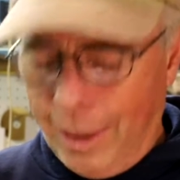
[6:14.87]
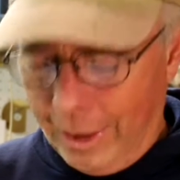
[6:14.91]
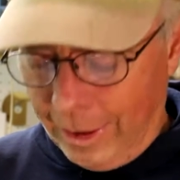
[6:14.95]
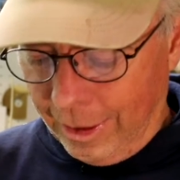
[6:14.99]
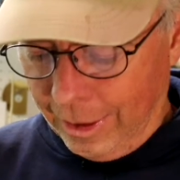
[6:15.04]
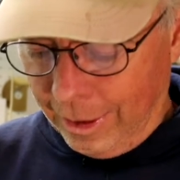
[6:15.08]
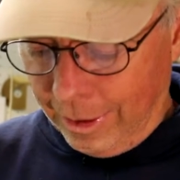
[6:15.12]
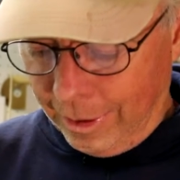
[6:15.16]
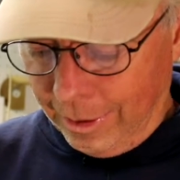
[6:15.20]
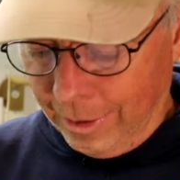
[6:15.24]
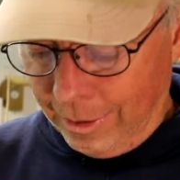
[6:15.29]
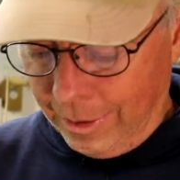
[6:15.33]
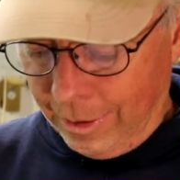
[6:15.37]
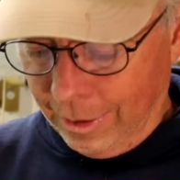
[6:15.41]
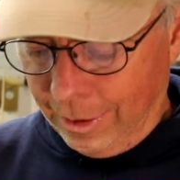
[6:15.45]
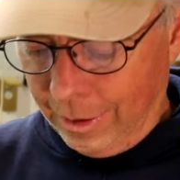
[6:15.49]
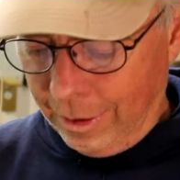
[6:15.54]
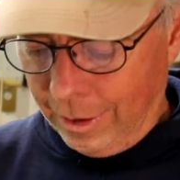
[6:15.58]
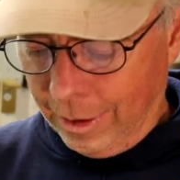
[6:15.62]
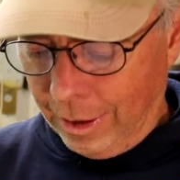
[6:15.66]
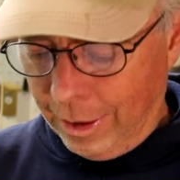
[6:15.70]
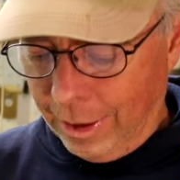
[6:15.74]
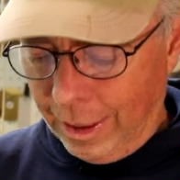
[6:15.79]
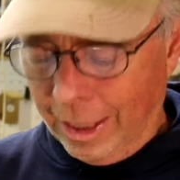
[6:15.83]
And
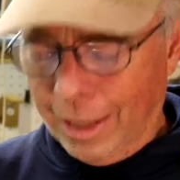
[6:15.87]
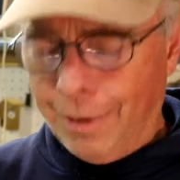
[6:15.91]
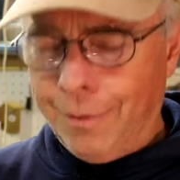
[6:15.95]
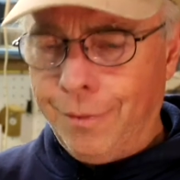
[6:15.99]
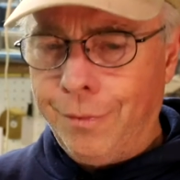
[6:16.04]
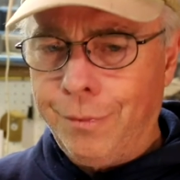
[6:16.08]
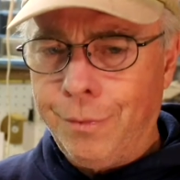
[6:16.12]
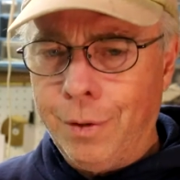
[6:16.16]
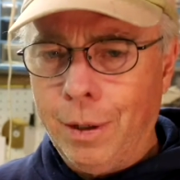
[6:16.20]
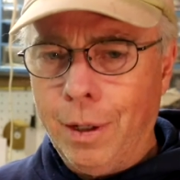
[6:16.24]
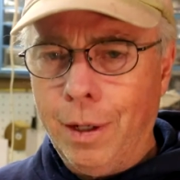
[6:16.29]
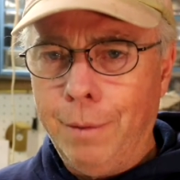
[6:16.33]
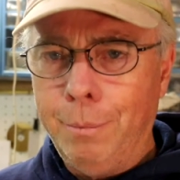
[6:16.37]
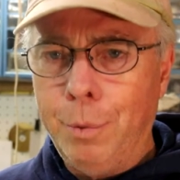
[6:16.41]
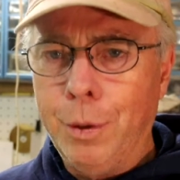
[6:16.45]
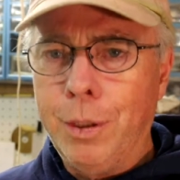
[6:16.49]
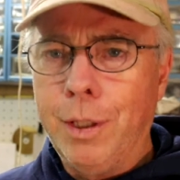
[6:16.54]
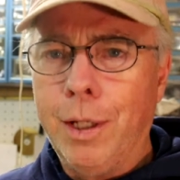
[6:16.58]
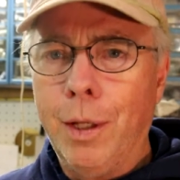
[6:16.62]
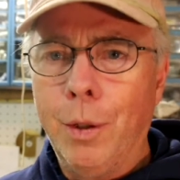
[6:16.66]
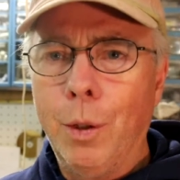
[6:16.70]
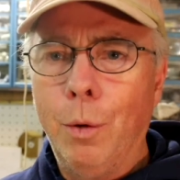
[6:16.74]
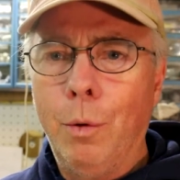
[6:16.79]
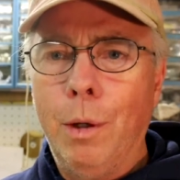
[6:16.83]
I put
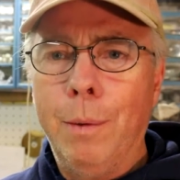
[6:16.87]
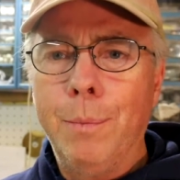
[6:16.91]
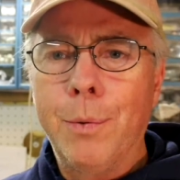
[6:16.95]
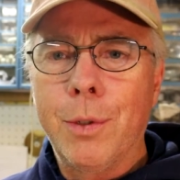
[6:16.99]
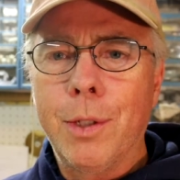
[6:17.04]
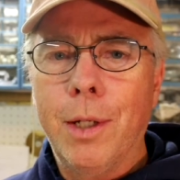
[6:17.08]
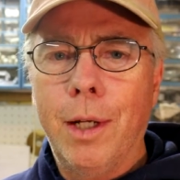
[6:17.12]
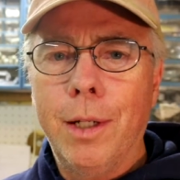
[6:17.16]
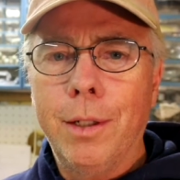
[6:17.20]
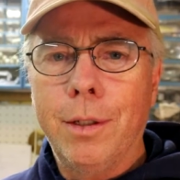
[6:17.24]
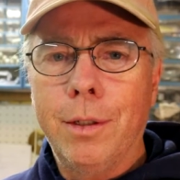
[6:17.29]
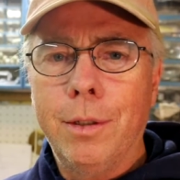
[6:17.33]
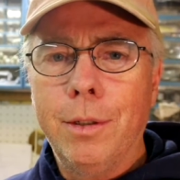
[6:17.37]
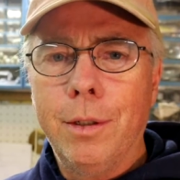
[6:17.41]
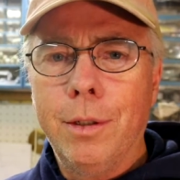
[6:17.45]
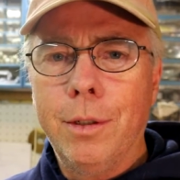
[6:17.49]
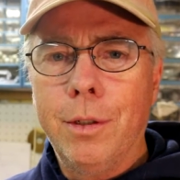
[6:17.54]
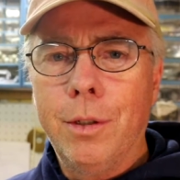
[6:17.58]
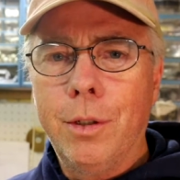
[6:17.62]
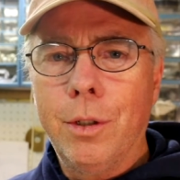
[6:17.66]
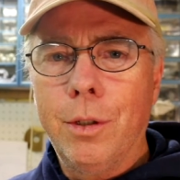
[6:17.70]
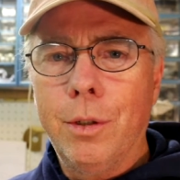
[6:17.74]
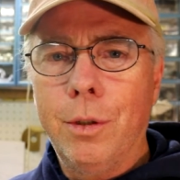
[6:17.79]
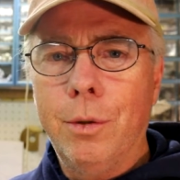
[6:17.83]
together a website
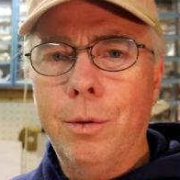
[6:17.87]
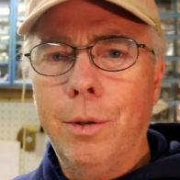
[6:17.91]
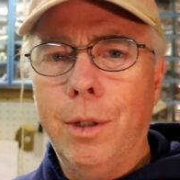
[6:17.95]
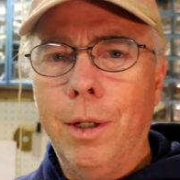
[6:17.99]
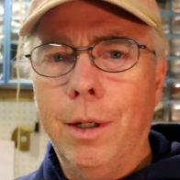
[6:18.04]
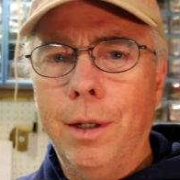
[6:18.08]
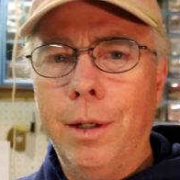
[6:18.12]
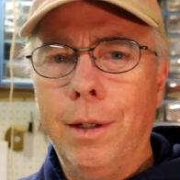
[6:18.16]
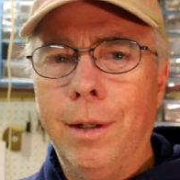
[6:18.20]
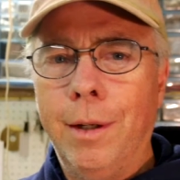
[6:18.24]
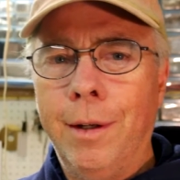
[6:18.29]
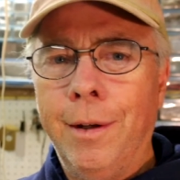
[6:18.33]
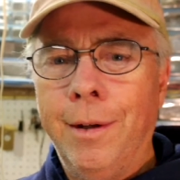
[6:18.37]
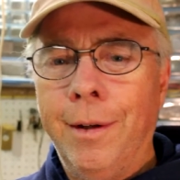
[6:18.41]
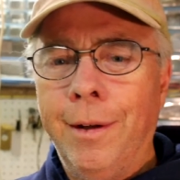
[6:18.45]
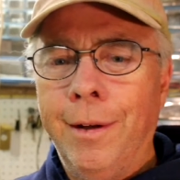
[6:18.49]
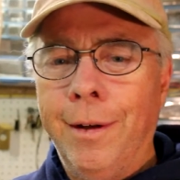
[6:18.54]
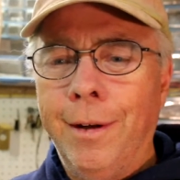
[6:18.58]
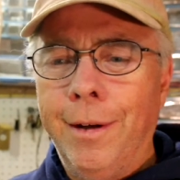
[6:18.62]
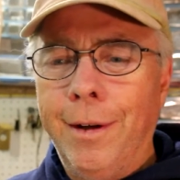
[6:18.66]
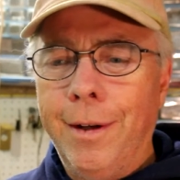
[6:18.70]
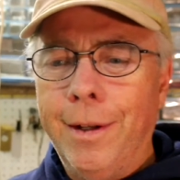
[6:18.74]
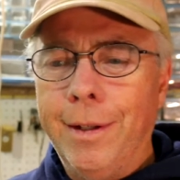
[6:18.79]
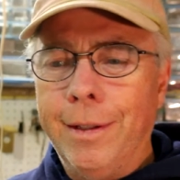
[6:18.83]
to
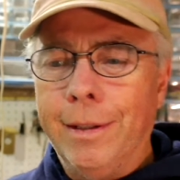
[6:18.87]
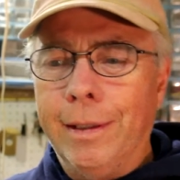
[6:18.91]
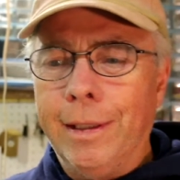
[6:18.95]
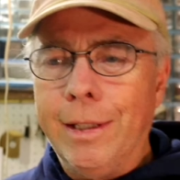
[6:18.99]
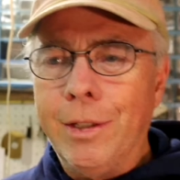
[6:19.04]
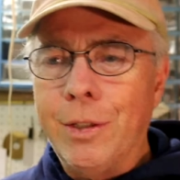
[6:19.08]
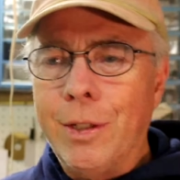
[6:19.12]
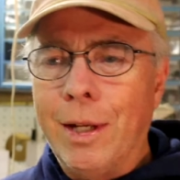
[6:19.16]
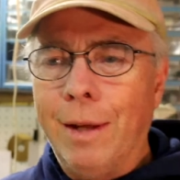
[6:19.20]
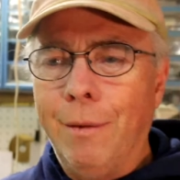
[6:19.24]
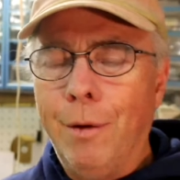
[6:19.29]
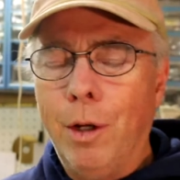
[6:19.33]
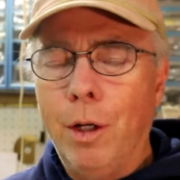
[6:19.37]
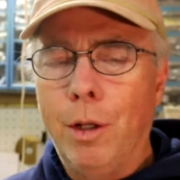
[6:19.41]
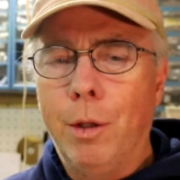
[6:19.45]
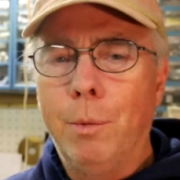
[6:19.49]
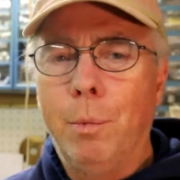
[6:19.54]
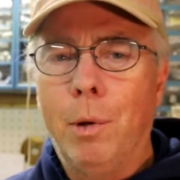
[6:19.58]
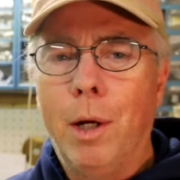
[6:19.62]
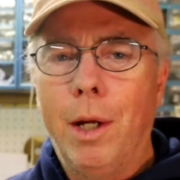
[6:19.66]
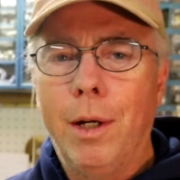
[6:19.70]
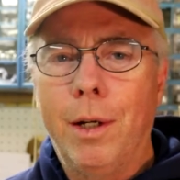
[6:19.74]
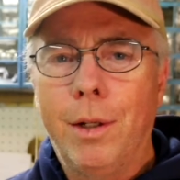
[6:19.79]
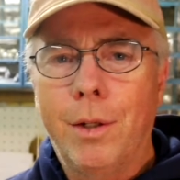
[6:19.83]
at least have all of
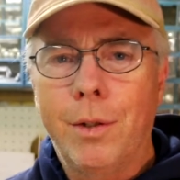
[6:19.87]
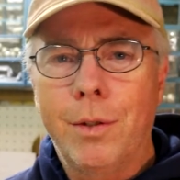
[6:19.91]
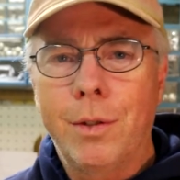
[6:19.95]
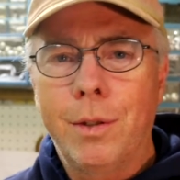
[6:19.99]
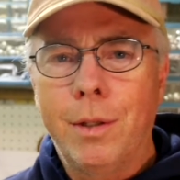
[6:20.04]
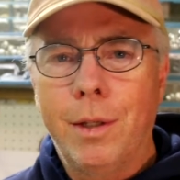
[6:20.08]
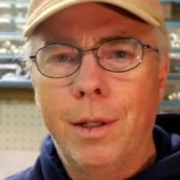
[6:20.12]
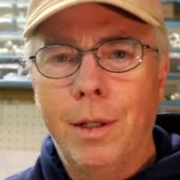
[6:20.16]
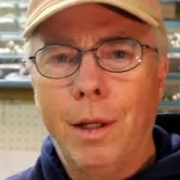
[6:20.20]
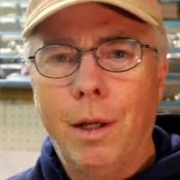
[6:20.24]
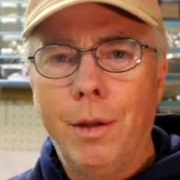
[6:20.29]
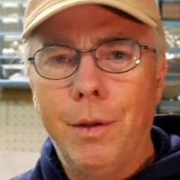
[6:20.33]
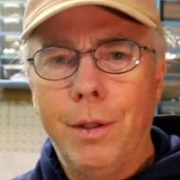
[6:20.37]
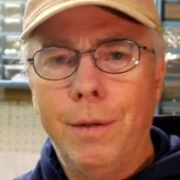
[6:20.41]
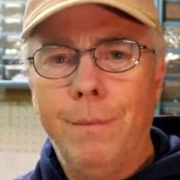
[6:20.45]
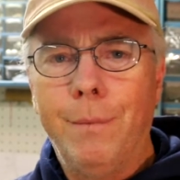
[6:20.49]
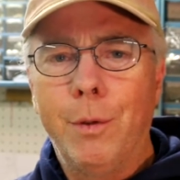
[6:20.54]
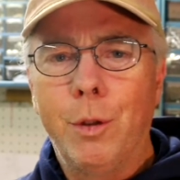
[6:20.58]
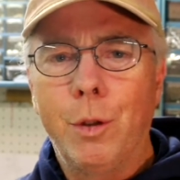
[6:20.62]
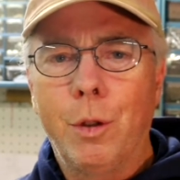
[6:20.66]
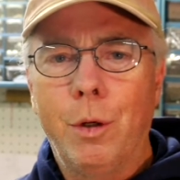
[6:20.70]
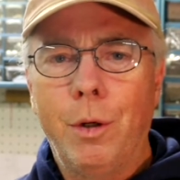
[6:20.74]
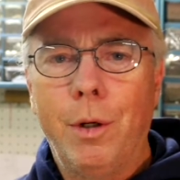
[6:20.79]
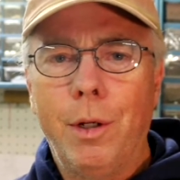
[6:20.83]
the products, all the
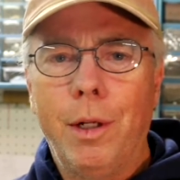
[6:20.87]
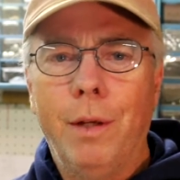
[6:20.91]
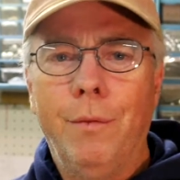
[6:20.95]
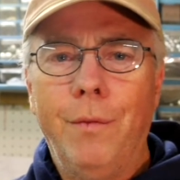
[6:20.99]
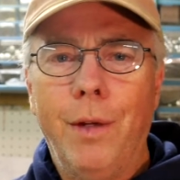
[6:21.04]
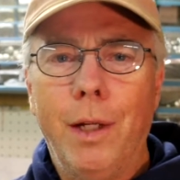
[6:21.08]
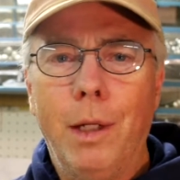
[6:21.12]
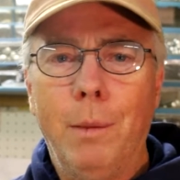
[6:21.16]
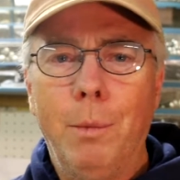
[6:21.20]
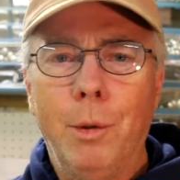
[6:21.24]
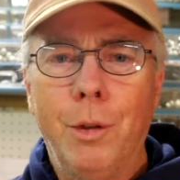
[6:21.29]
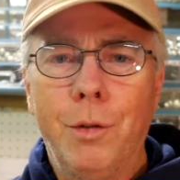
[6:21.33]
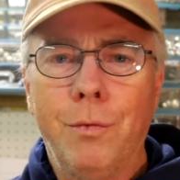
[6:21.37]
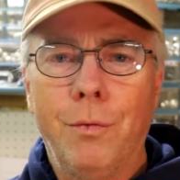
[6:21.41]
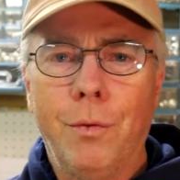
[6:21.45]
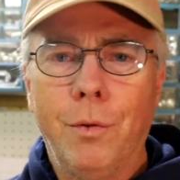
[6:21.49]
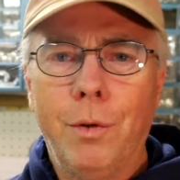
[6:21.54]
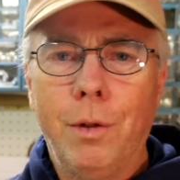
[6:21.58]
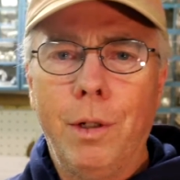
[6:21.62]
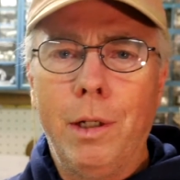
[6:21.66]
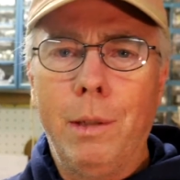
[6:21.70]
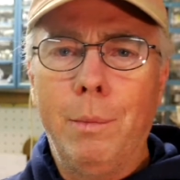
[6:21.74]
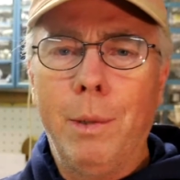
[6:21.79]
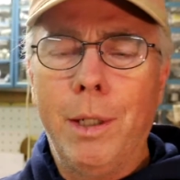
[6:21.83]
inventory available
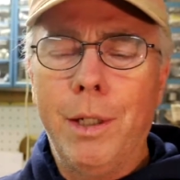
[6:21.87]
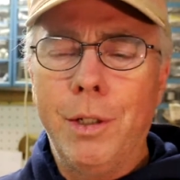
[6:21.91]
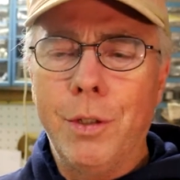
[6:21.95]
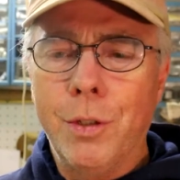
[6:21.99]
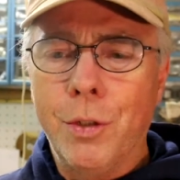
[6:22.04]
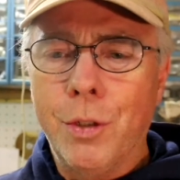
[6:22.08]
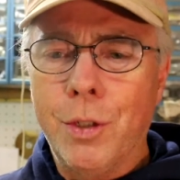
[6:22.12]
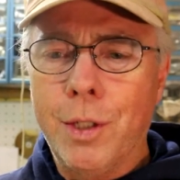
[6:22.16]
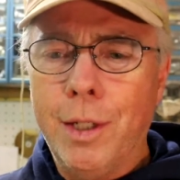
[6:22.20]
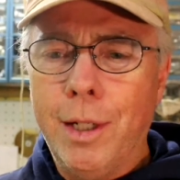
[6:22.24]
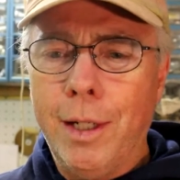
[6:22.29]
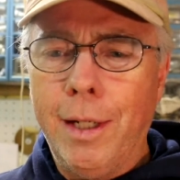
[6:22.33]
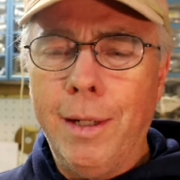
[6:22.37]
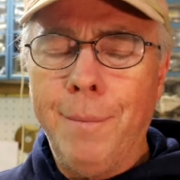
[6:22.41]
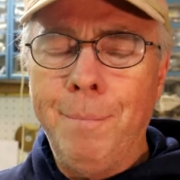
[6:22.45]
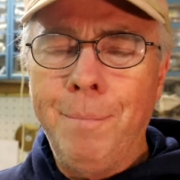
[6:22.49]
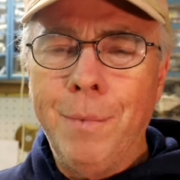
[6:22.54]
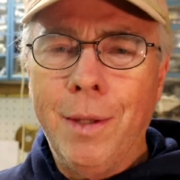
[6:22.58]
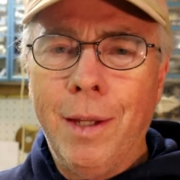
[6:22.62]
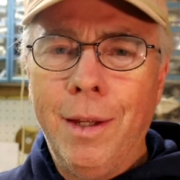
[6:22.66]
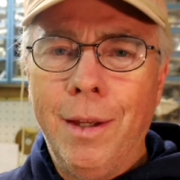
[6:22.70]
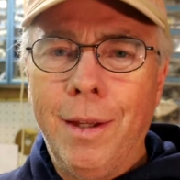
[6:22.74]
for anybody to see.